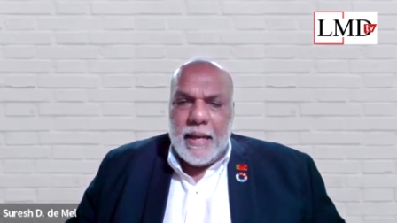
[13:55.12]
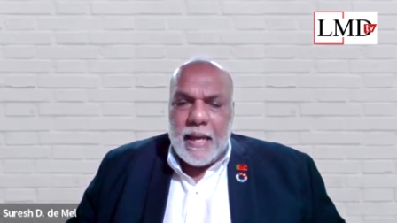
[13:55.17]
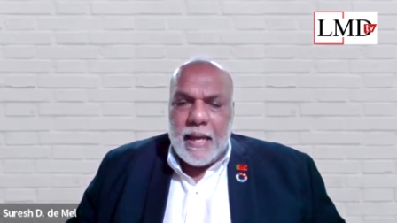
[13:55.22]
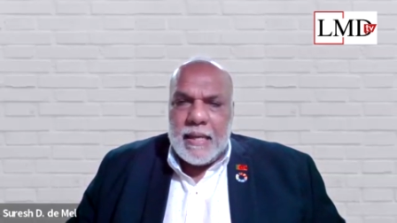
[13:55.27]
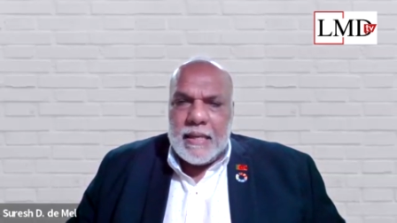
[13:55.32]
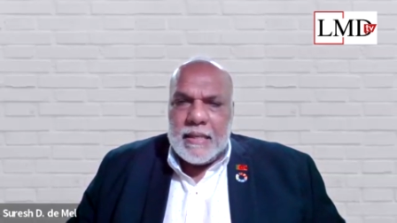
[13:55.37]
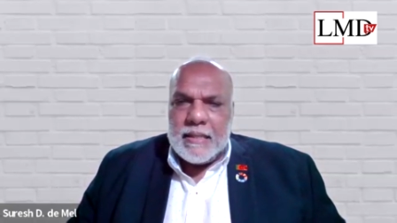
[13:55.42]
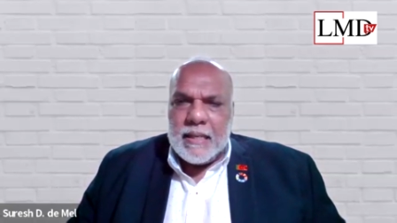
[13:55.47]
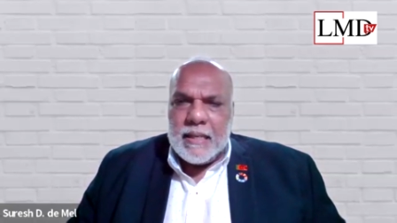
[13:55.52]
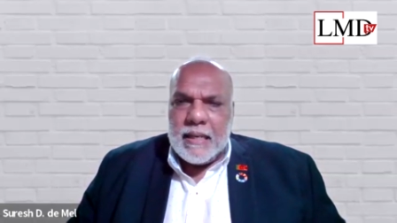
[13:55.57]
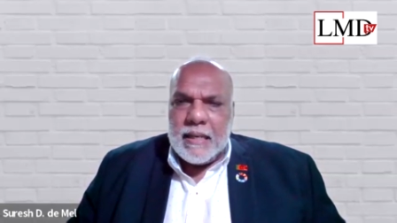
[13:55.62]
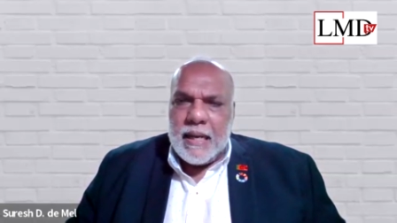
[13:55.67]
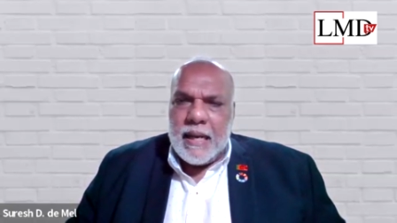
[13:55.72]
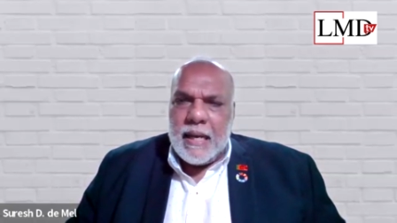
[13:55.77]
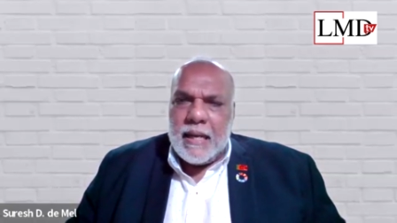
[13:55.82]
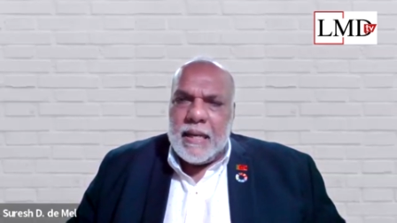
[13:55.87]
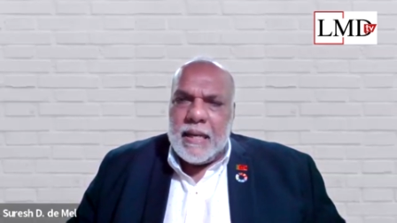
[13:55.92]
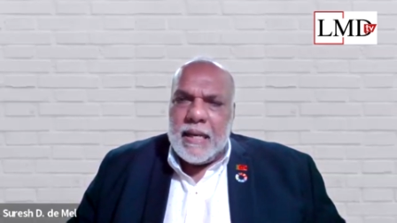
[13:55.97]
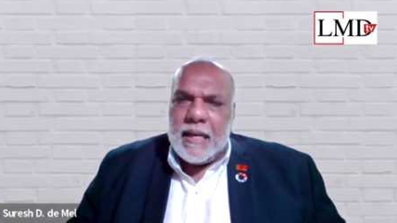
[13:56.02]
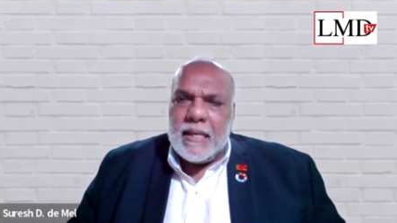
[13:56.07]
there is a
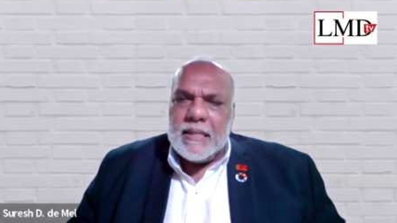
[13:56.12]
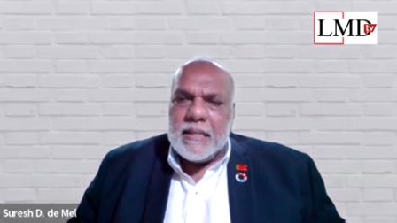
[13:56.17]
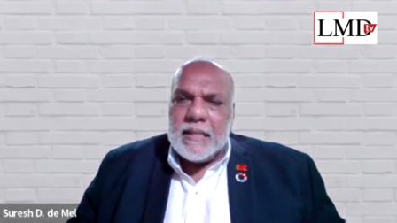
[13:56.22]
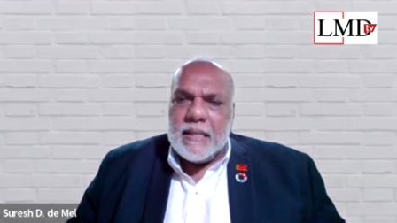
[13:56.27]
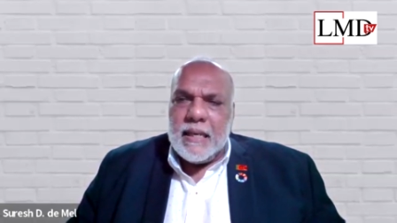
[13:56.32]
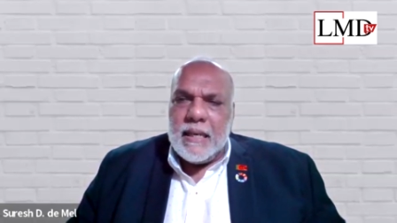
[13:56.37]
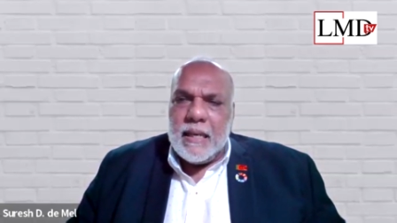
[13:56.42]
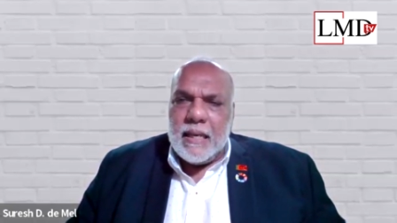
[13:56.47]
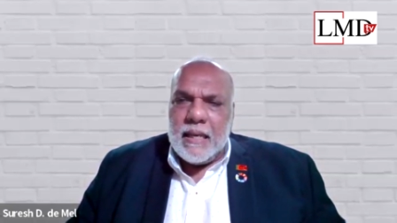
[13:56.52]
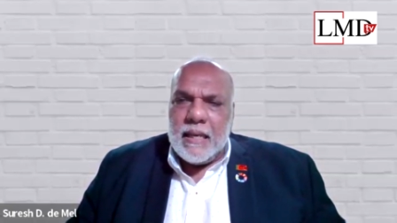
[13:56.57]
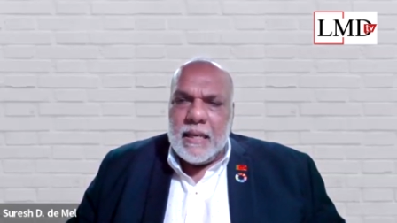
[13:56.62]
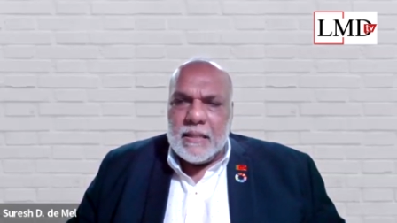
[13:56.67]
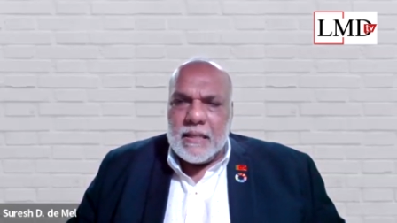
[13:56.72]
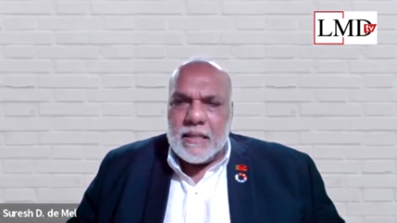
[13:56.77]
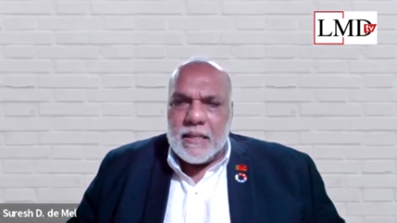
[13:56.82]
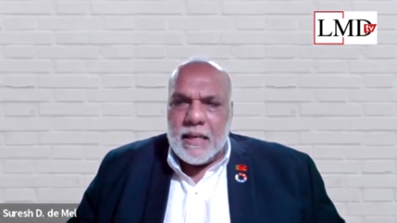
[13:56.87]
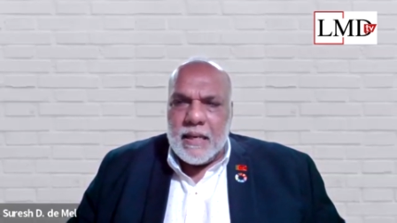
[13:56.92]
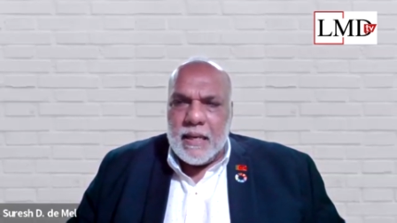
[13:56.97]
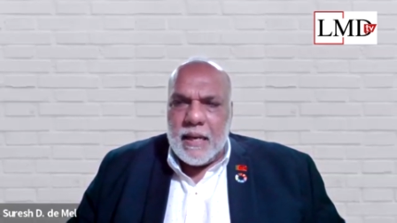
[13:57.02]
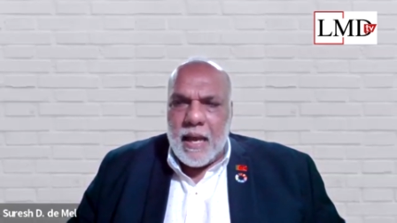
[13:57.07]
tendency in
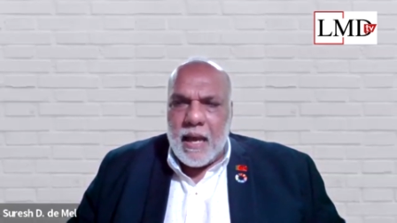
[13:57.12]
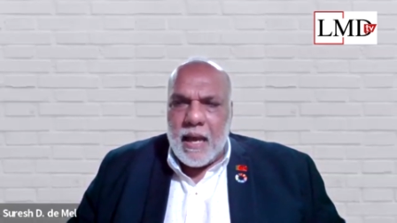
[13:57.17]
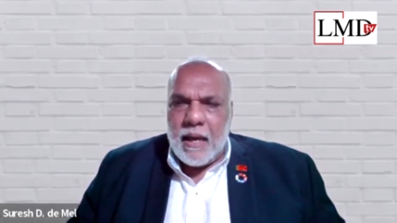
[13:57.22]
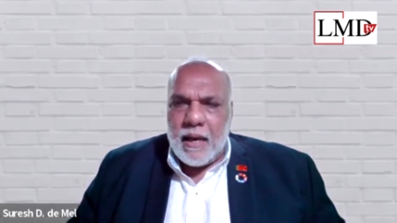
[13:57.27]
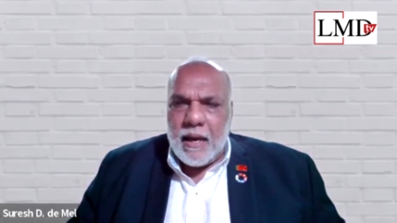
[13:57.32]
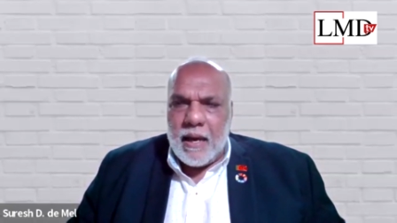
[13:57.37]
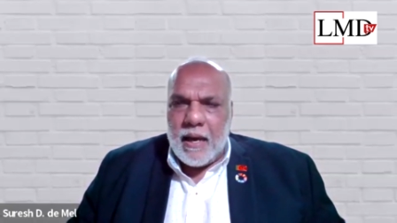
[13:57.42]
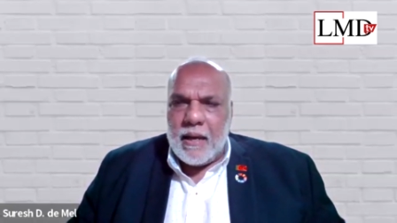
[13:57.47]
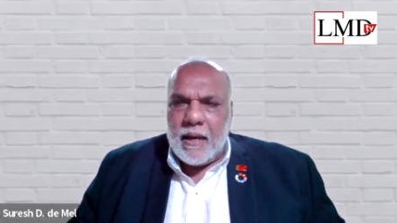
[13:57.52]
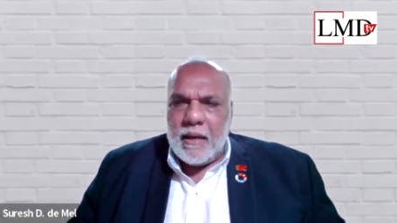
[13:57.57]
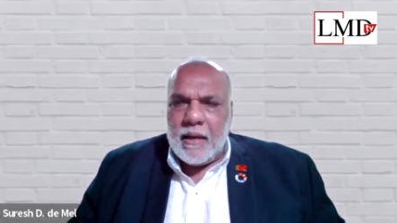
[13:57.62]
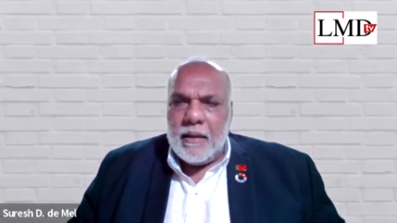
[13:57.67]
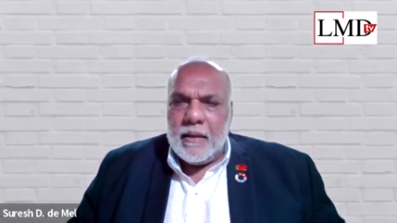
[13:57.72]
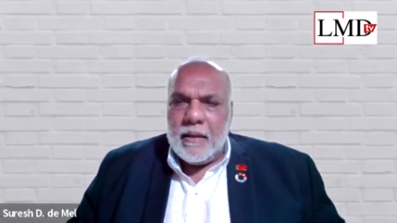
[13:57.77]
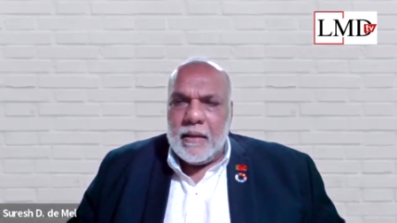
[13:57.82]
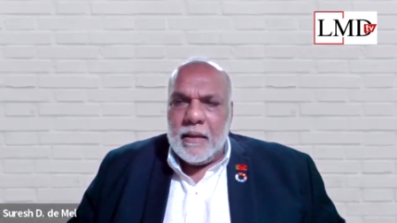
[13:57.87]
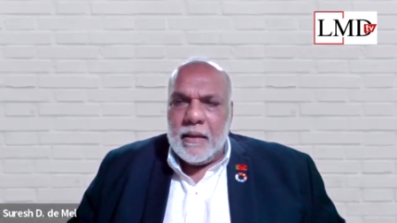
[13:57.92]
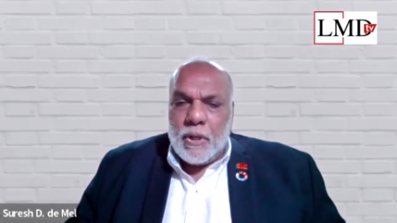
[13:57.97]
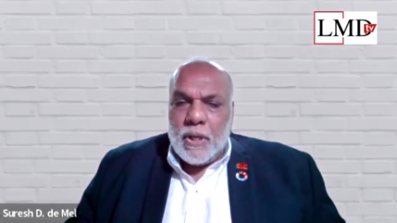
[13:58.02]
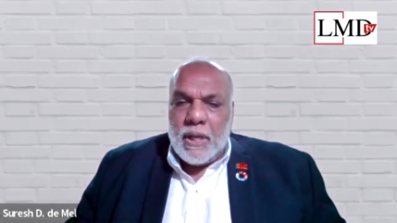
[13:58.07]
Sri Lanka
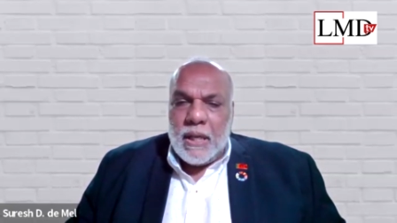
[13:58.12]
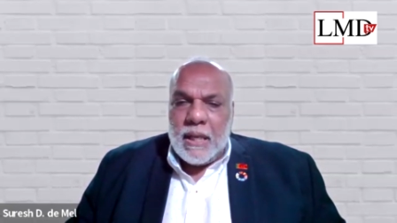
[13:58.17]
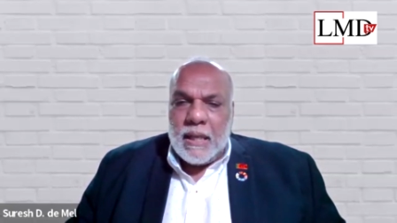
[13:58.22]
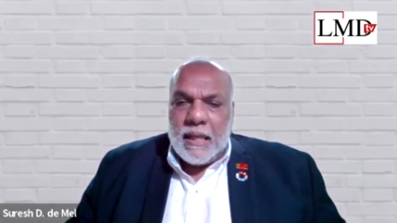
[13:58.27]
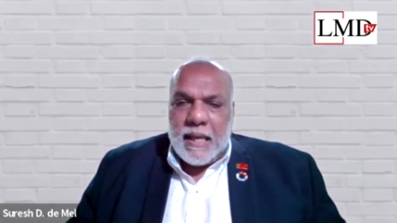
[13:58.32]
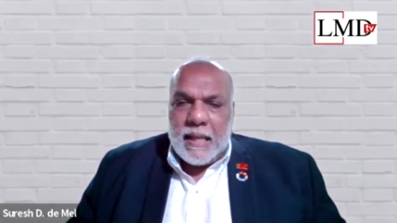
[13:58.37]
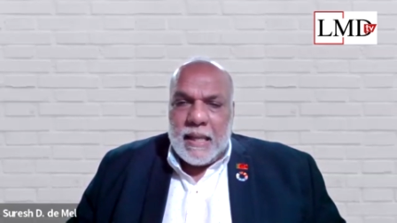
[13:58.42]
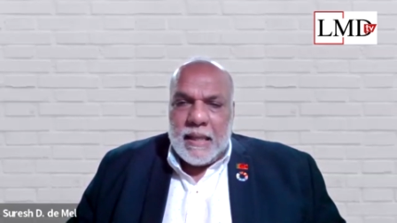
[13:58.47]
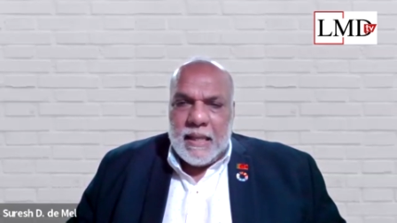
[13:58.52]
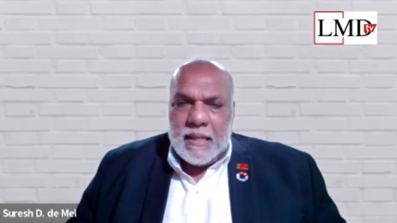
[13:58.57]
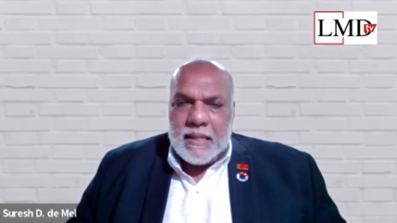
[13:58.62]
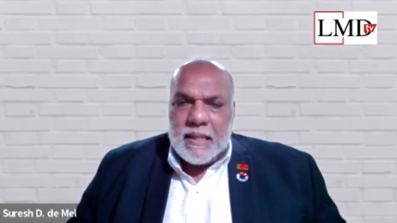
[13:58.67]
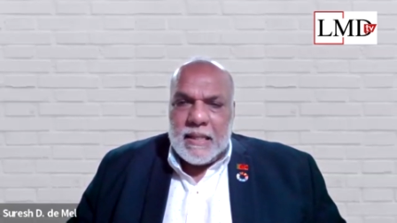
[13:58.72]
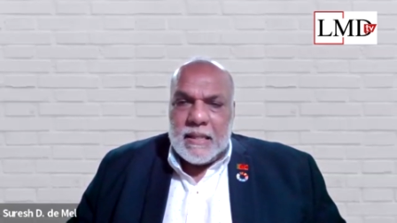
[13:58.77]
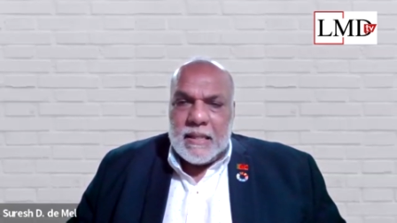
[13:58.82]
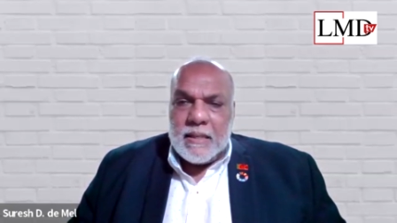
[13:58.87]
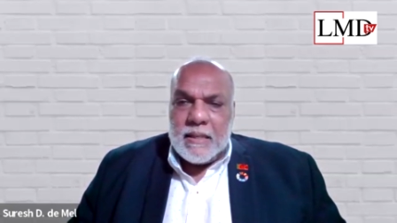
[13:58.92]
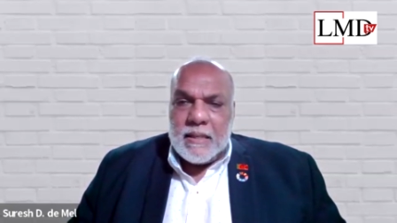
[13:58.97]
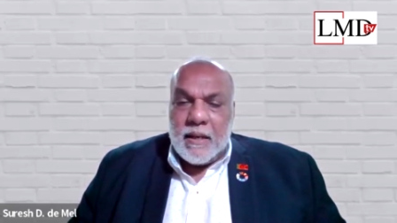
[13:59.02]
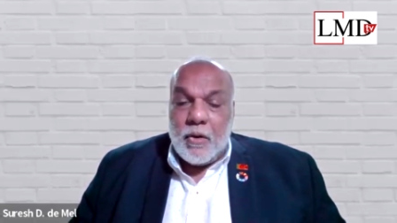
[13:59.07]
to think that this
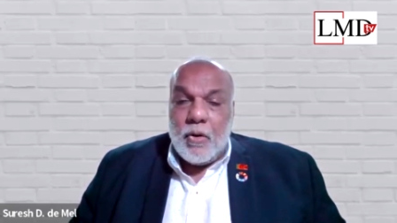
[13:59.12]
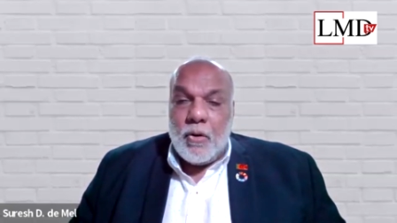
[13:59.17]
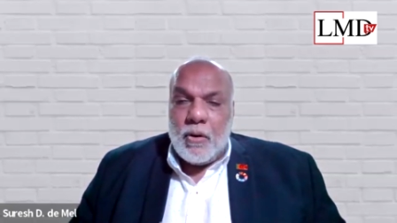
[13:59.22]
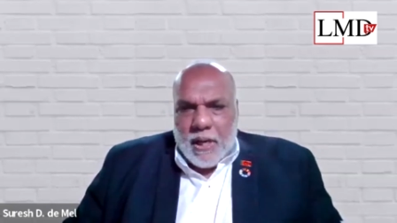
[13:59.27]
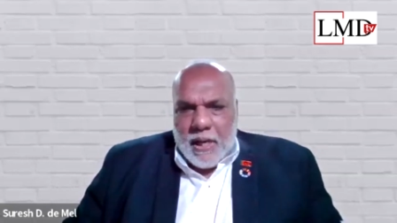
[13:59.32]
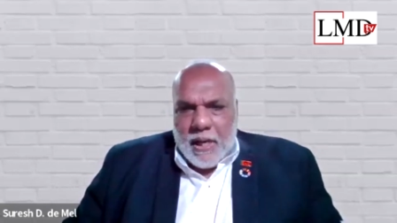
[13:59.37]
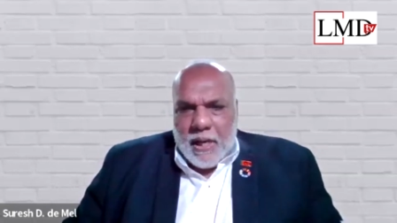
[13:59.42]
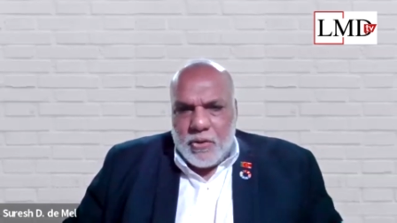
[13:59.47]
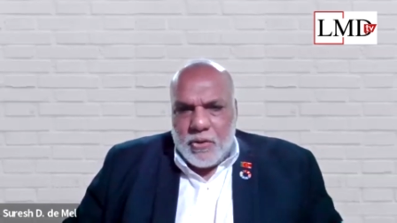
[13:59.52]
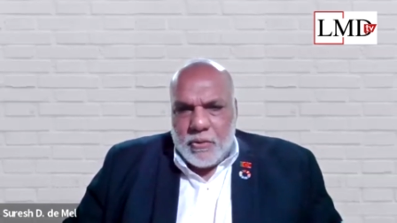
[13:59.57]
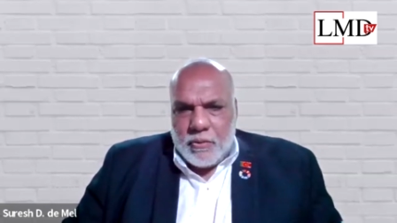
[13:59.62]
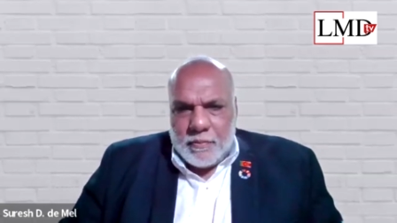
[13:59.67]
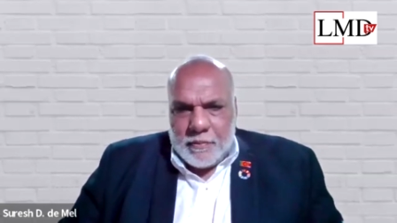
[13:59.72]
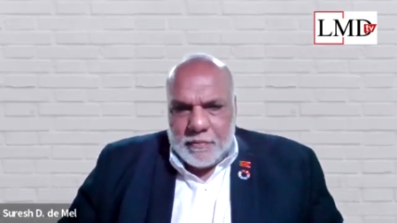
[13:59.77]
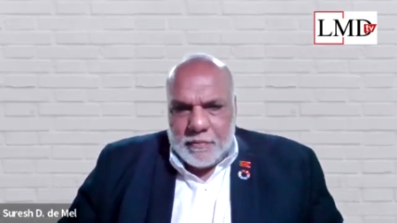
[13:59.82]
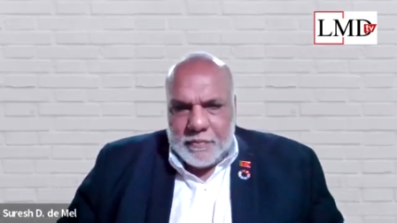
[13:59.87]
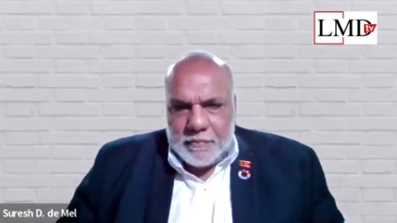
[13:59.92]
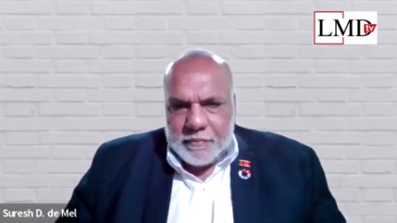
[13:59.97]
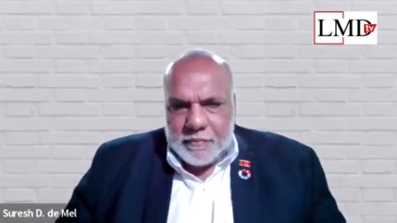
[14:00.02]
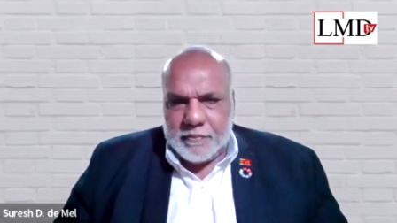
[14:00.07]
is a local issue.
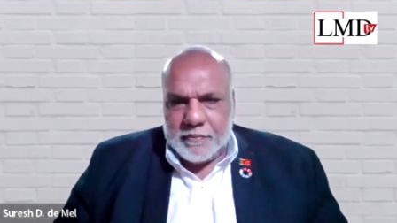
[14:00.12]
